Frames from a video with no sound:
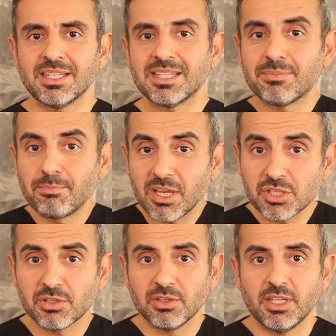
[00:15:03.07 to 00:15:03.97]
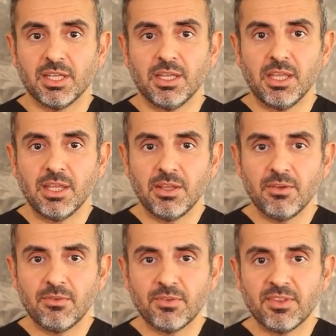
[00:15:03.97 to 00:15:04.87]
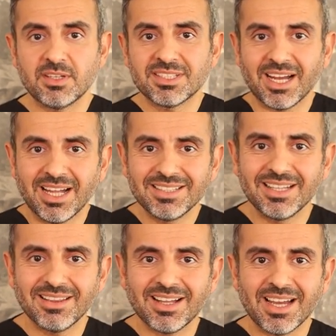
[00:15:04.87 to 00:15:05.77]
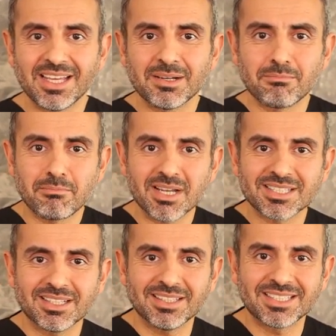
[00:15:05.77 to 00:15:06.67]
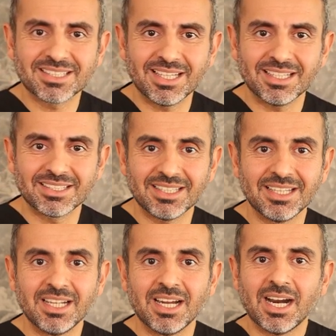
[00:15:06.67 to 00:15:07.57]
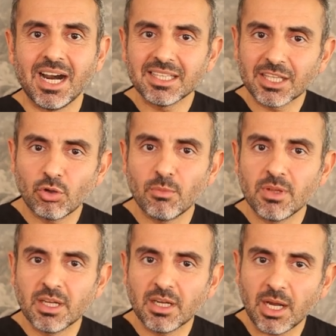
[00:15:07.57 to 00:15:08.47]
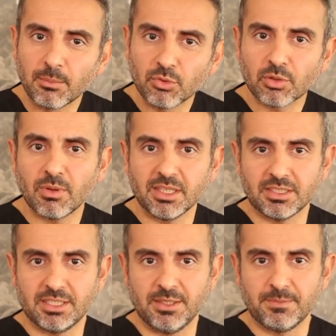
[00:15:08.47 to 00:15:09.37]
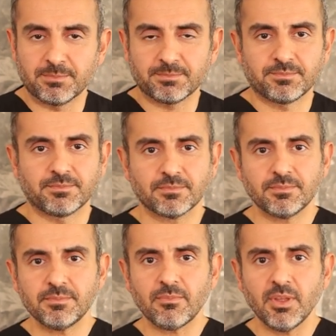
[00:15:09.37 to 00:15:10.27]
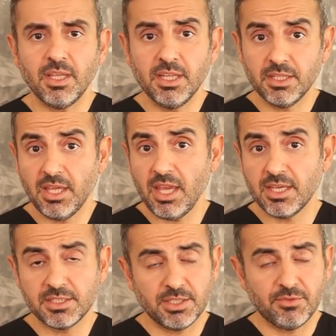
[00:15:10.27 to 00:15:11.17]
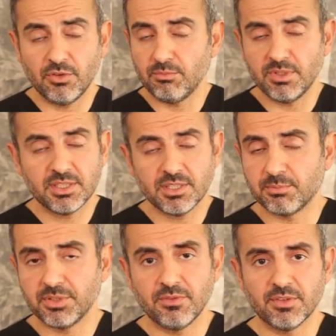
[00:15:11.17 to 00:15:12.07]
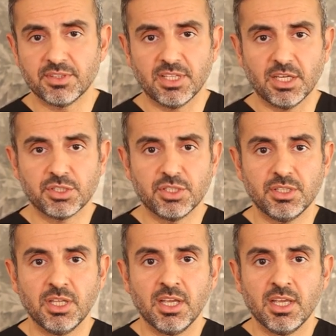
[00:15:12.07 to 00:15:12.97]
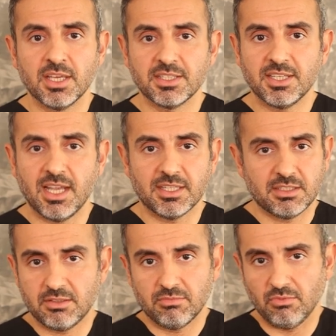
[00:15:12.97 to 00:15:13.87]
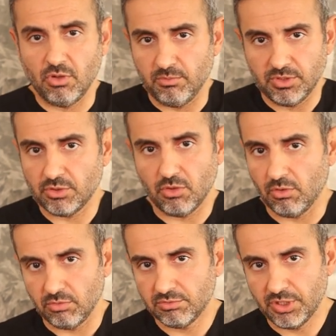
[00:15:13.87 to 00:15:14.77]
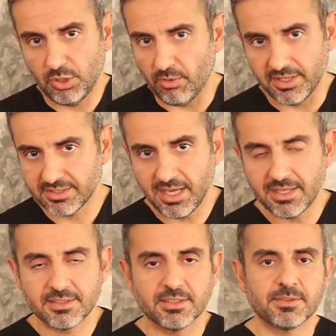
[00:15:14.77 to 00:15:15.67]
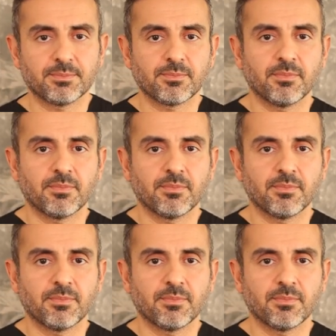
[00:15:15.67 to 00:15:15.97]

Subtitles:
especially if there is underlying musculoskeletal anatomic abnormality. In case if you missed the previous section, that's almost all QIS cases.